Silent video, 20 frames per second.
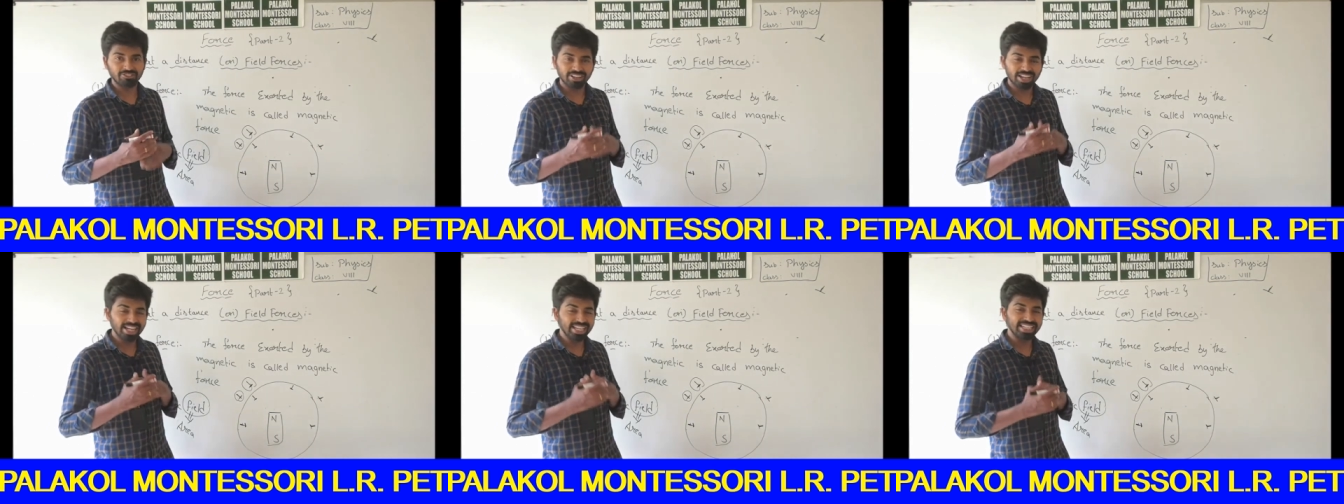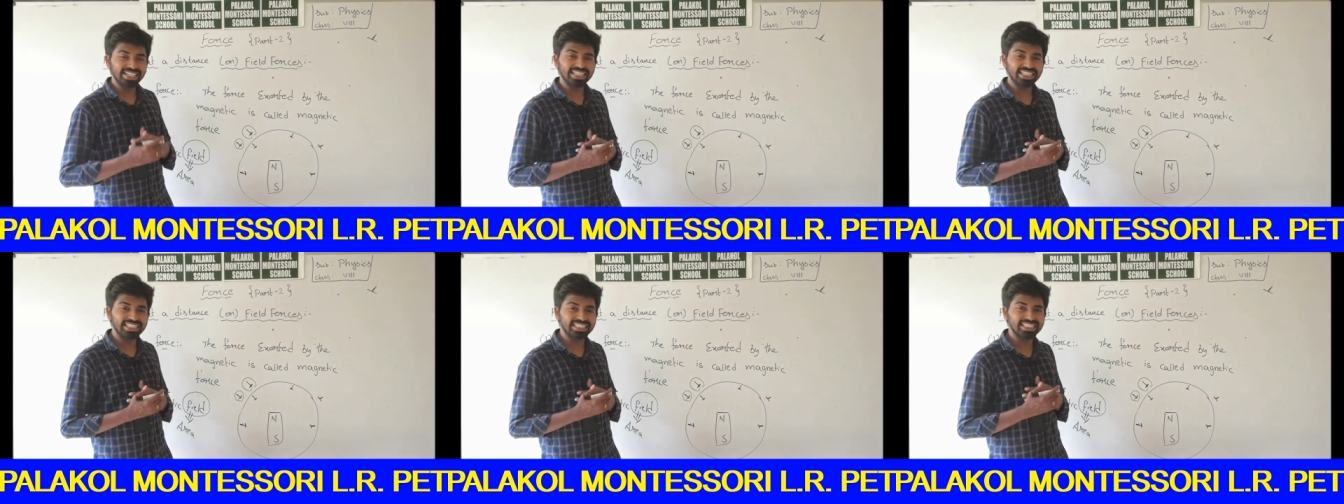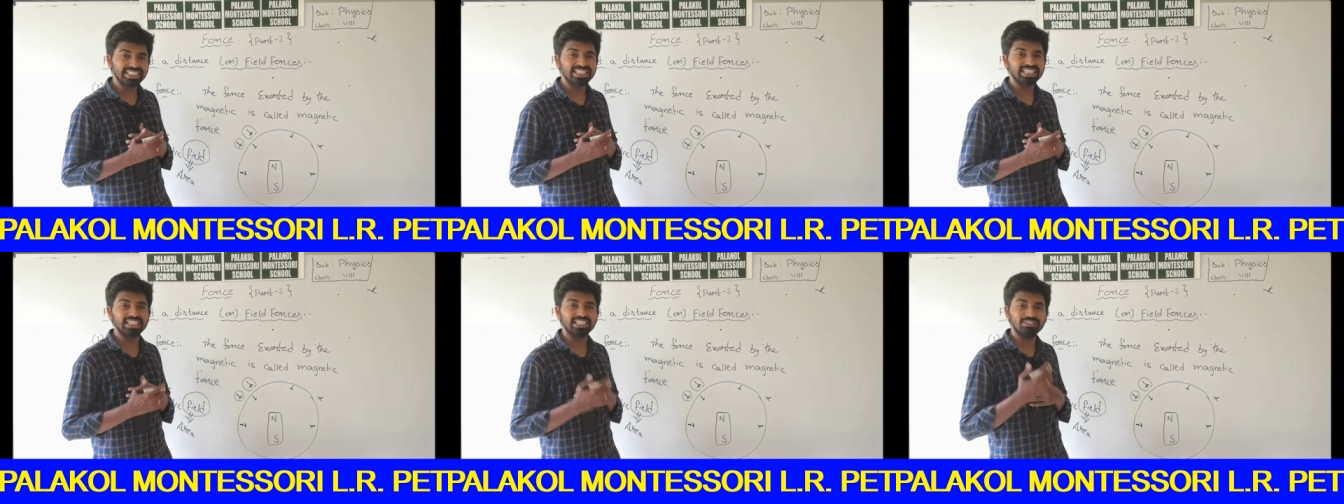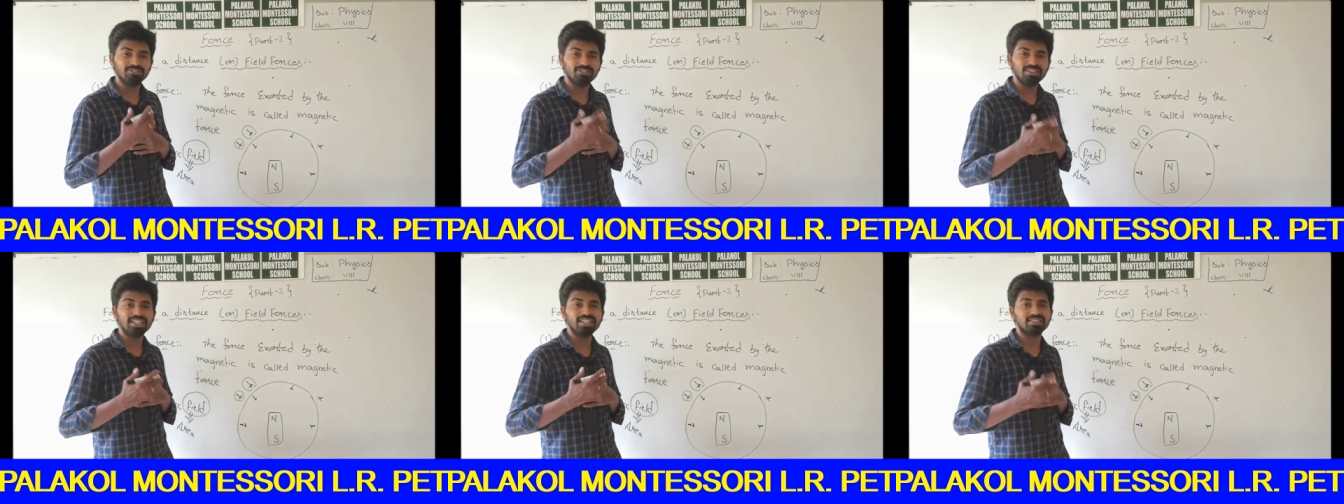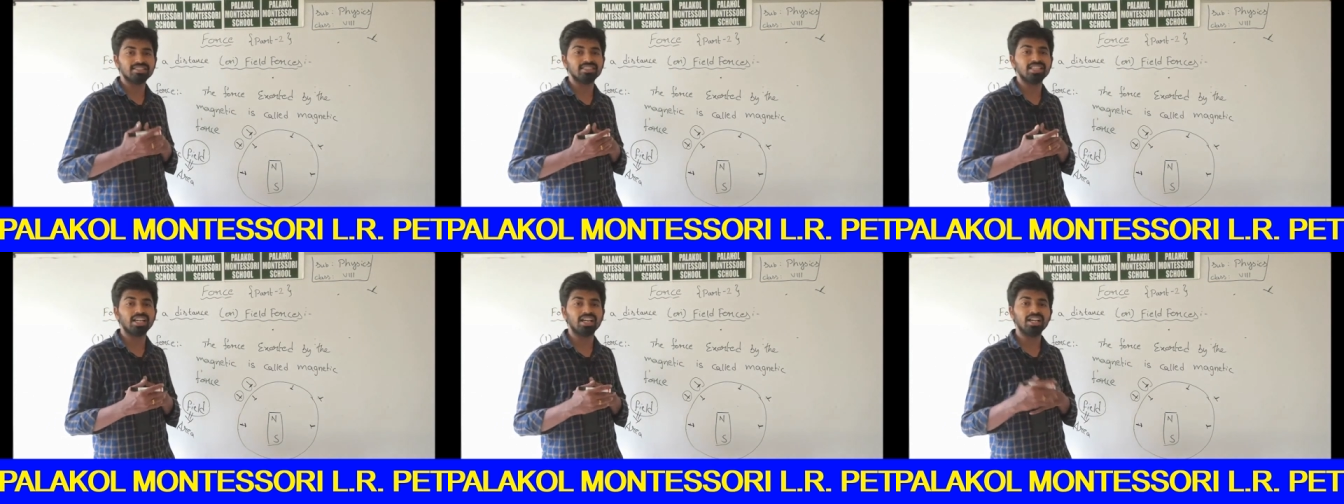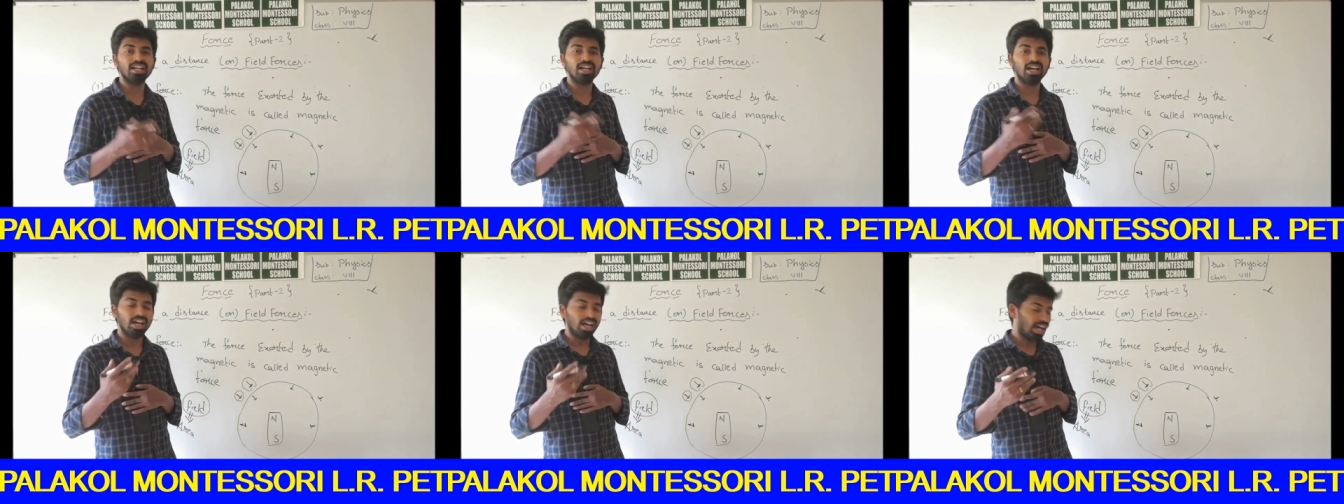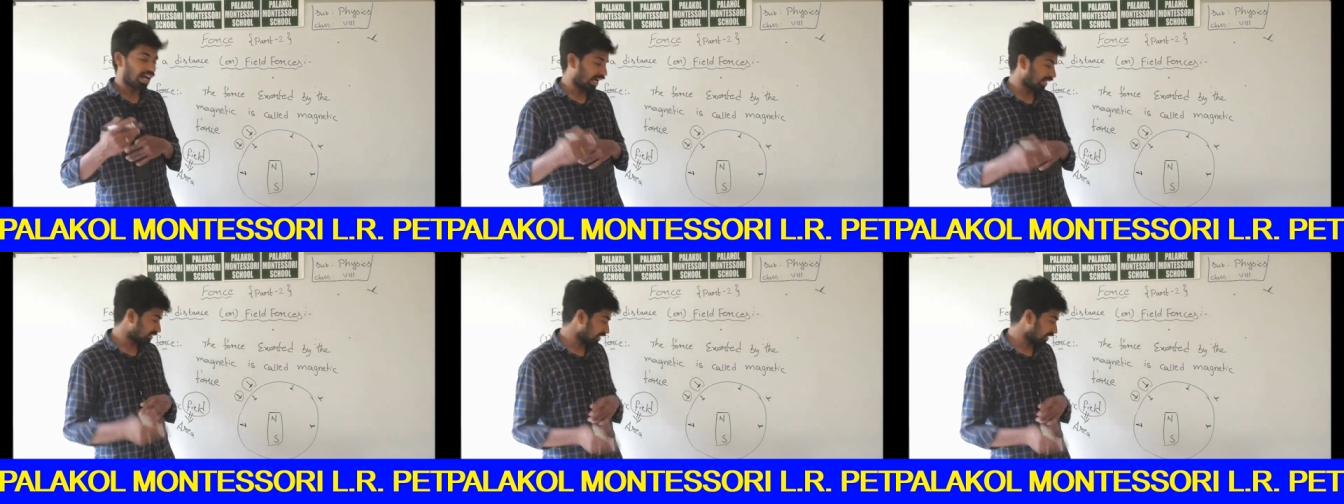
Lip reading: it can influence the other